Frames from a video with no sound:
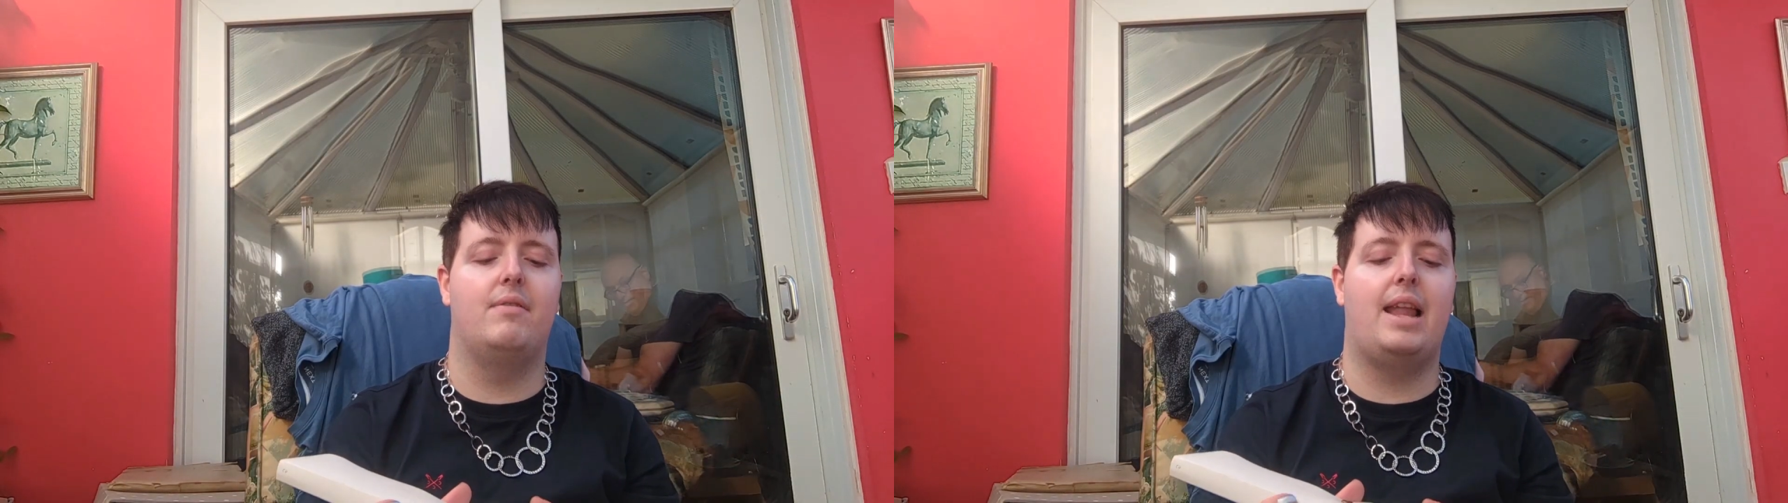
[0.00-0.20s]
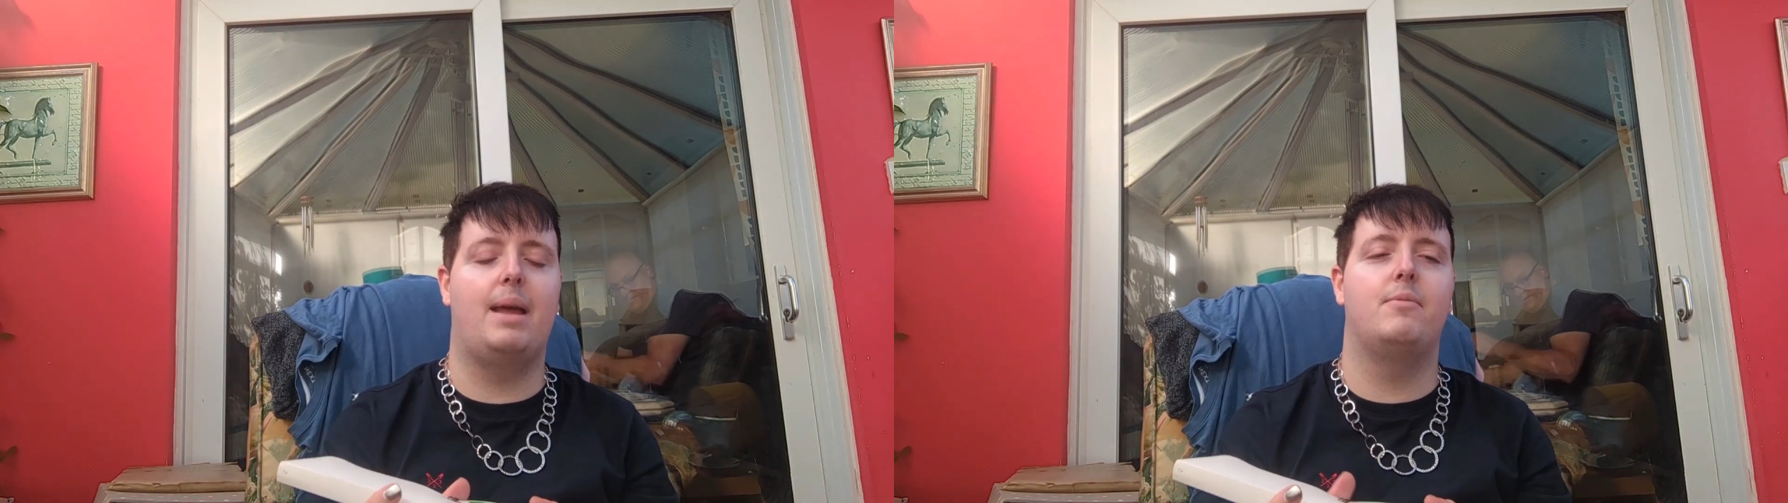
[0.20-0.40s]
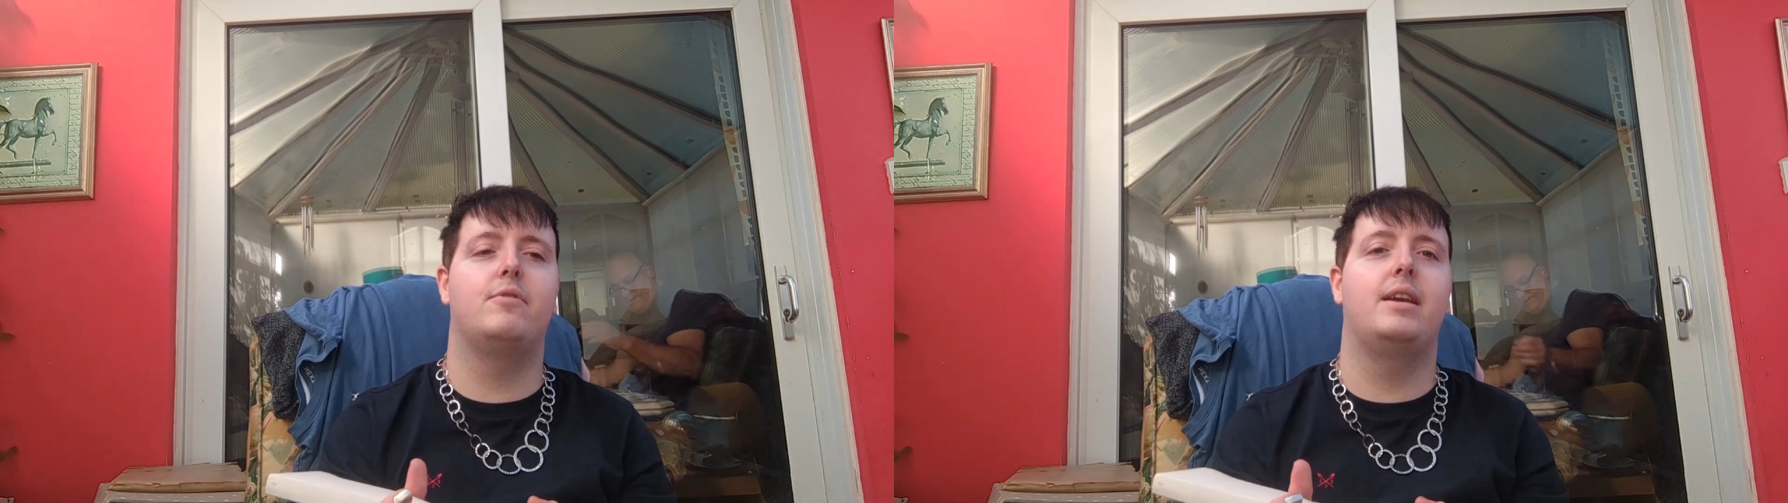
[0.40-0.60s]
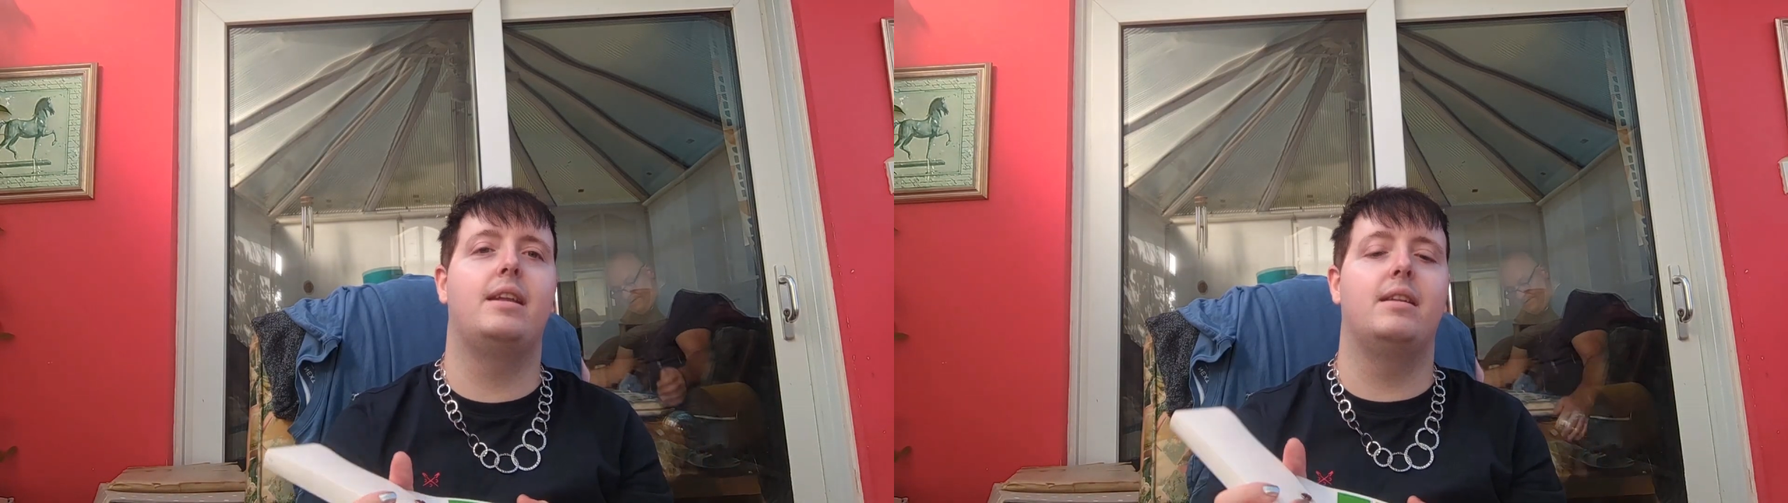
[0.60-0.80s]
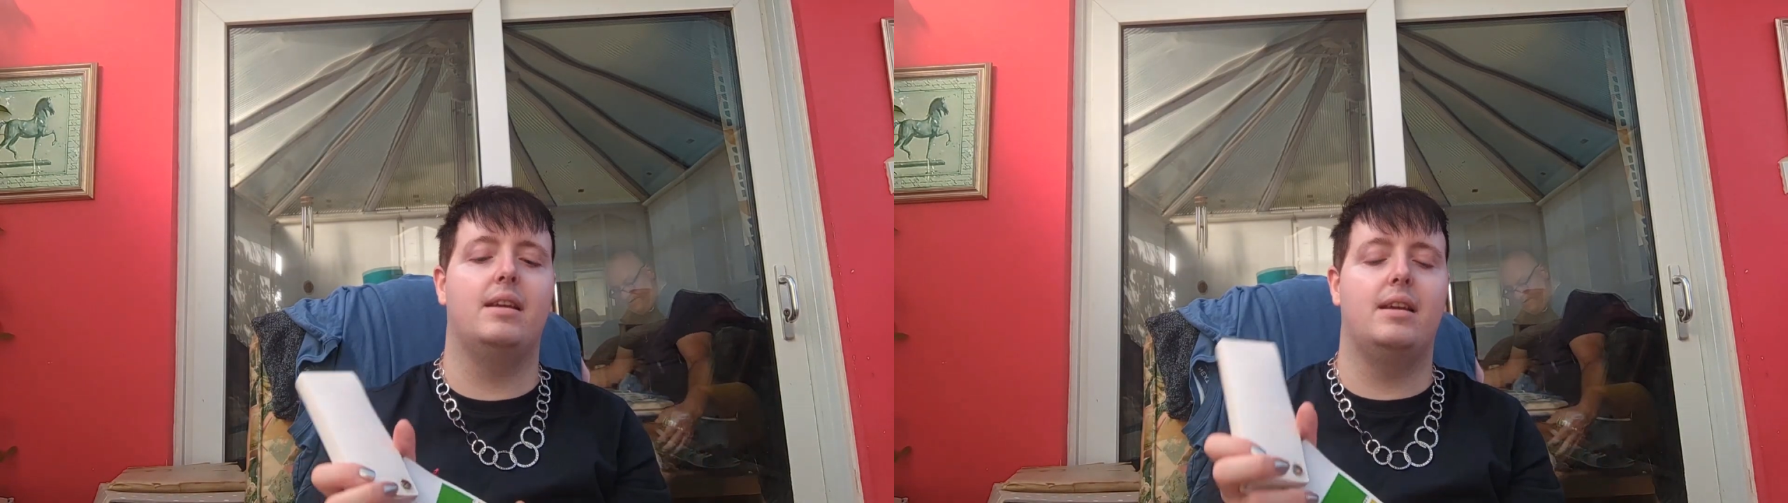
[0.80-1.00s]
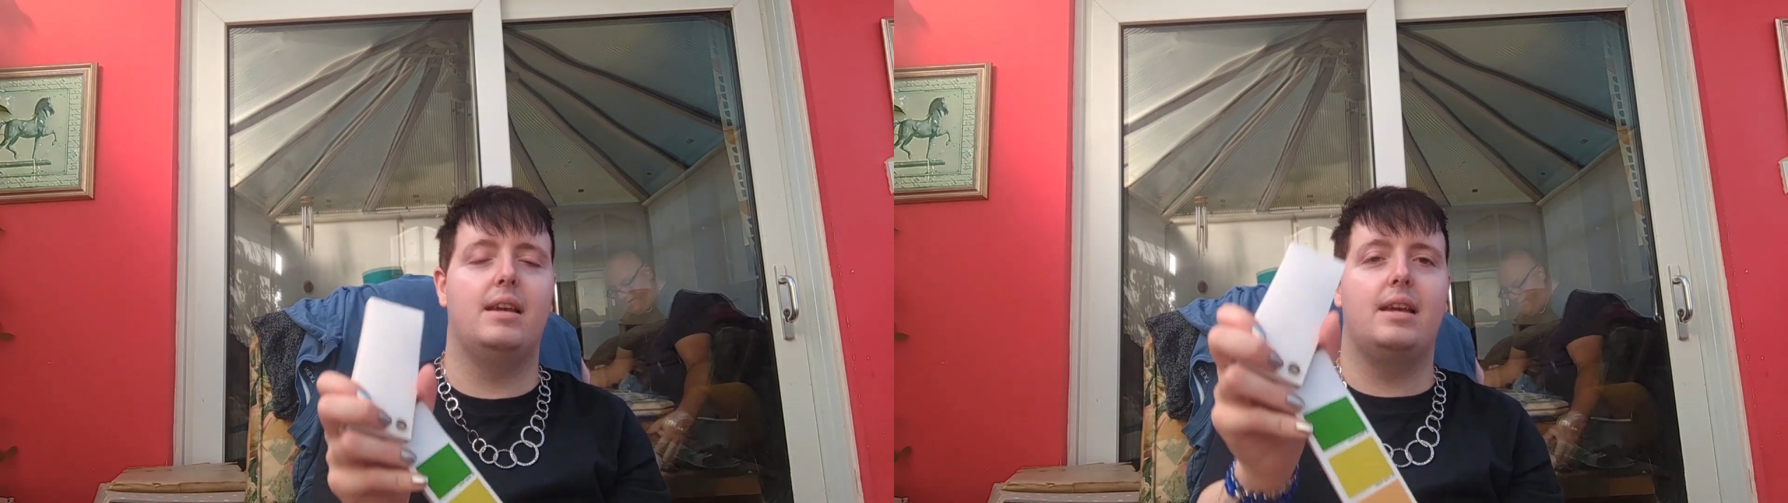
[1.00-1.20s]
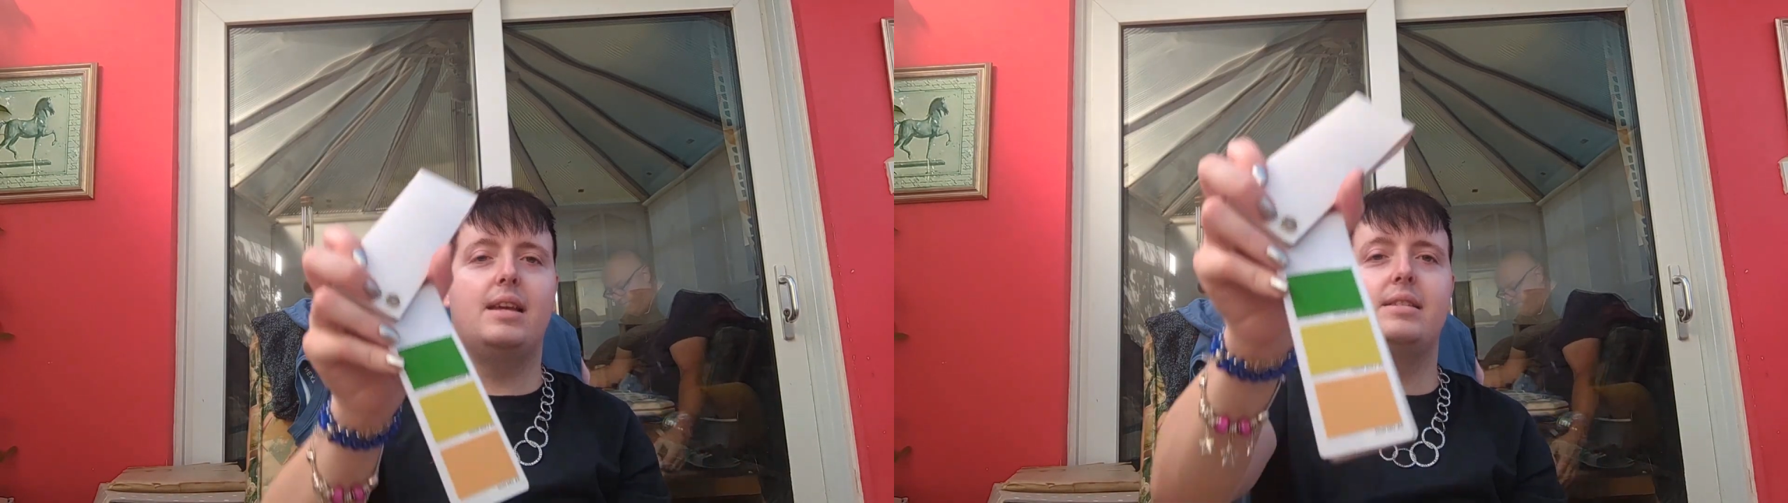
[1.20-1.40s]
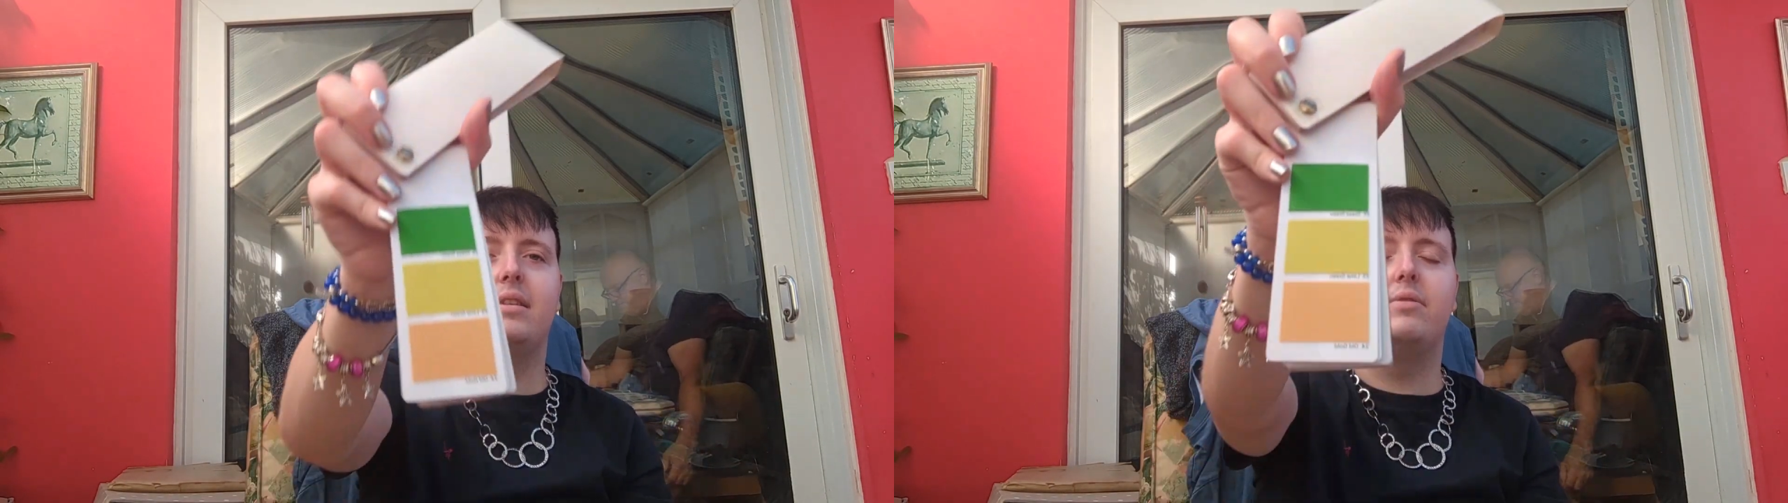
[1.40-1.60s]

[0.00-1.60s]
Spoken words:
lime green is a